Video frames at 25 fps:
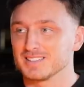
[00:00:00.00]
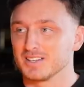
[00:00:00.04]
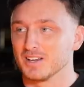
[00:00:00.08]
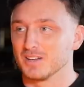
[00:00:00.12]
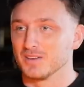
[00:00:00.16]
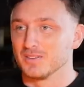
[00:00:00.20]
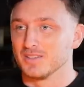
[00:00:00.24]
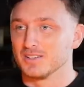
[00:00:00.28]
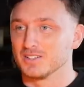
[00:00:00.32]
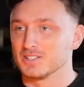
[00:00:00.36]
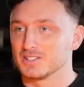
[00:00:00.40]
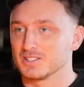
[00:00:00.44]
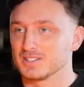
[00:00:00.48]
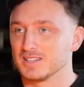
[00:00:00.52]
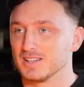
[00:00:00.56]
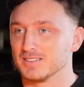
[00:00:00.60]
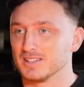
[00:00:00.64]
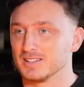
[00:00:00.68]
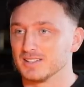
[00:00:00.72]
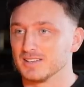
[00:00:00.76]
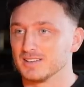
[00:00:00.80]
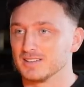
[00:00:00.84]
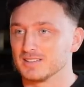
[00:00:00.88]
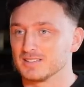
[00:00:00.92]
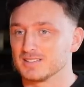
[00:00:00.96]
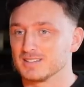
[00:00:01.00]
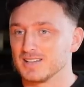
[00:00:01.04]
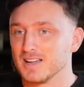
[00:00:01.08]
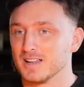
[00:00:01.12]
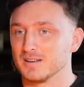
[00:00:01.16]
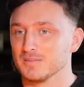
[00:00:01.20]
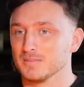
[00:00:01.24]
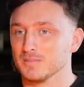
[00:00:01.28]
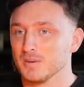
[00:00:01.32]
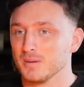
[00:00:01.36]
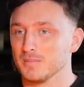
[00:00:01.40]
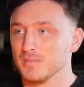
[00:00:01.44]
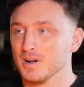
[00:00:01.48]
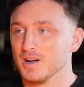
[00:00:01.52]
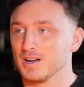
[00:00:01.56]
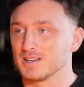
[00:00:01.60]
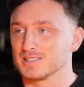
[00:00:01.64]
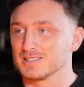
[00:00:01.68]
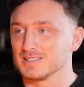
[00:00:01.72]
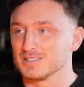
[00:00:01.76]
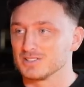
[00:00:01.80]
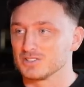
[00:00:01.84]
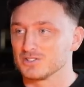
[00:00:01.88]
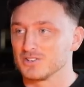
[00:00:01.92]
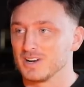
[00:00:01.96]
so. They just said they didn't understand my
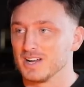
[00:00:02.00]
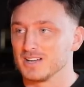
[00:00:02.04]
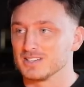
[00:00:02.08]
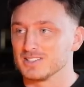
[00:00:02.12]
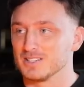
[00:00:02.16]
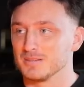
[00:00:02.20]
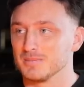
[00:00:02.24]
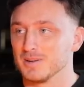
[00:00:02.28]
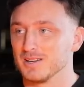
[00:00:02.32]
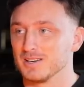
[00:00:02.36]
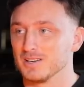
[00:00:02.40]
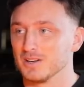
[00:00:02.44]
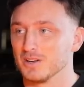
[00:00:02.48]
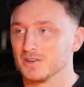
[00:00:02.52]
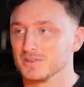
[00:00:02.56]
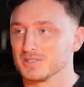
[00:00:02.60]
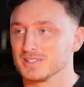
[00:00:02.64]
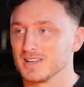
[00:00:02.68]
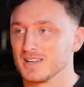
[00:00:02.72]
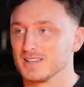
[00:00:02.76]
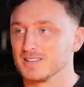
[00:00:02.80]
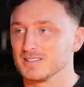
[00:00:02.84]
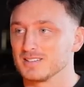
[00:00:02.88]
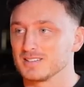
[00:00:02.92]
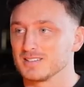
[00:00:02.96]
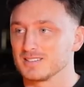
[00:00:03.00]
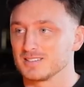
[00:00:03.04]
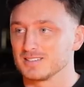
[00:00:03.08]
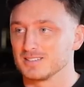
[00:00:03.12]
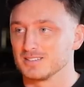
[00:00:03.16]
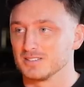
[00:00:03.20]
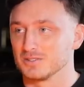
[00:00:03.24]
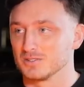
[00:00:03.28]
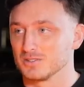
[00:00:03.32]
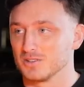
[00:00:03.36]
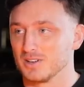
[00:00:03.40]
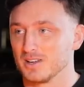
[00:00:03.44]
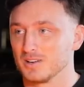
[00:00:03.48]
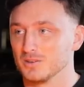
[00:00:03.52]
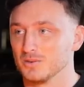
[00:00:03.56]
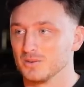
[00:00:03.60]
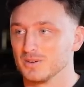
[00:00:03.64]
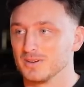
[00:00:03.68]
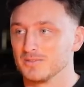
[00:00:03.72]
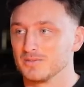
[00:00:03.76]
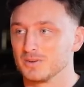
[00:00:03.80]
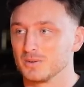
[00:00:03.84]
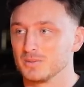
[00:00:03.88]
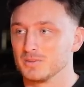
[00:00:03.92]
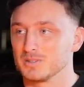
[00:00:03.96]
marketing strategy. It made no sense because yeah. it was like all
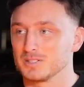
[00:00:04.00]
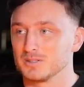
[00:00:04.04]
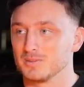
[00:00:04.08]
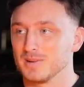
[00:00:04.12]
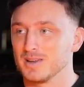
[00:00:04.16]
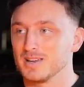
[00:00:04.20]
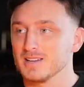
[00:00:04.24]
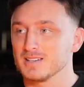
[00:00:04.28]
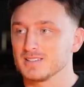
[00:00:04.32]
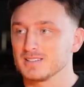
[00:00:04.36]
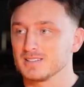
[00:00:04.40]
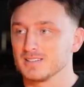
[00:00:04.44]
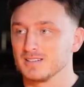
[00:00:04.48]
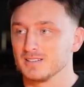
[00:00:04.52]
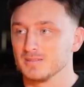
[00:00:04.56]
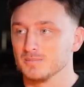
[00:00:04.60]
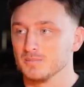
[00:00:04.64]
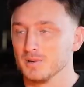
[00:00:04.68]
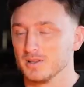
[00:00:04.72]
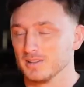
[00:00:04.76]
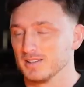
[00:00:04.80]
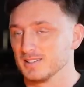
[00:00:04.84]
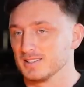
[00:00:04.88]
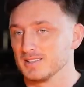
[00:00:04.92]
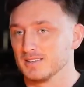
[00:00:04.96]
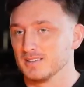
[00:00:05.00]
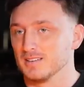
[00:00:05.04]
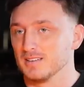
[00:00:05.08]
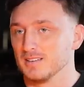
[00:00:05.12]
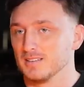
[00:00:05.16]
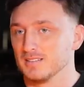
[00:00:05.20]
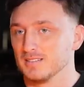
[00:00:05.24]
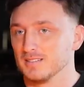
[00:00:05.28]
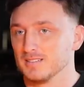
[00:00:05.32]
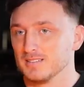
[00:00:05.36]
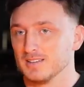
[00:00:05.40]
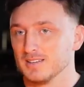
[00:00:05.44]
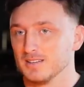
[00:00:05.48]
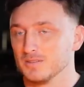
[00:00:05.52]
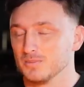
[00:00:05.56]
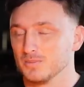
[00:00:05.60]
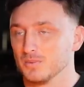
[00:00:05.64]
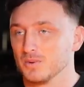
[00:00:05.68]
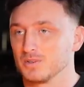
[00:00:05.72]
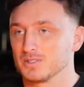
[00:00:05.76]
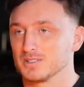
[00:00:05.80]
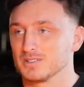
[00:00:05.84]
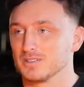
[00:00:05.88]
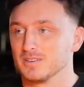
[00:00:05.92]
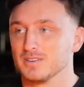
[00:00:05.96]
influencer based. Yeah. But they didn't. It
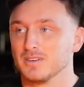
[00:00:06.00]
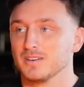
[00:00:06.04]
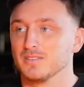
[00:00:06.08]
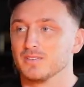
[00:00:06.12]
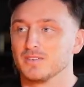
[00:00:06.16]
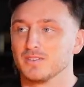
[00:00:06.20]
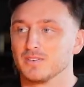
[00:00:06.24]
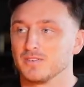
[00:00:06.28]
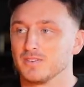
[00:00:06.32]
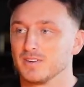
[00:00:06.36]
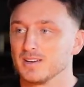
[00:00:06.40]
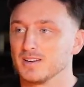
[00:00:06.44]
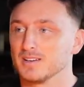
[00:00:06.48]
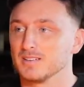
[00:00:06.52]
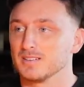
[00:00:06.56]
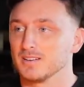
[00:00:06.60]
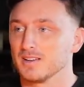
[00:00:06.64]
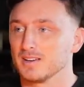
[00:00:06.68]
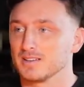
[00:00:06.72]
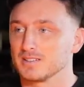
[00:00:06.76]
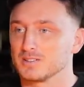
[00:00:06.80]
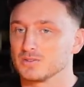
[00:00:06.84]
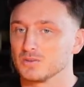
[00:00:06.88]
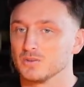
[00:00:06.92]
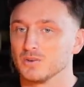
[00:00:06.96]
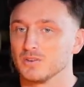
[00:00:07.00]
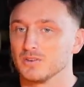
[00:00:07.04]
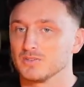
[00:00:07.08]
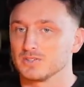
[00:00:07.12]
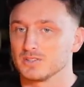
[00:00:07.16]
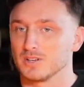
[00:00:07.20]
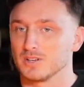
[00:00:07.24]
wasn't even a thing, like sort of.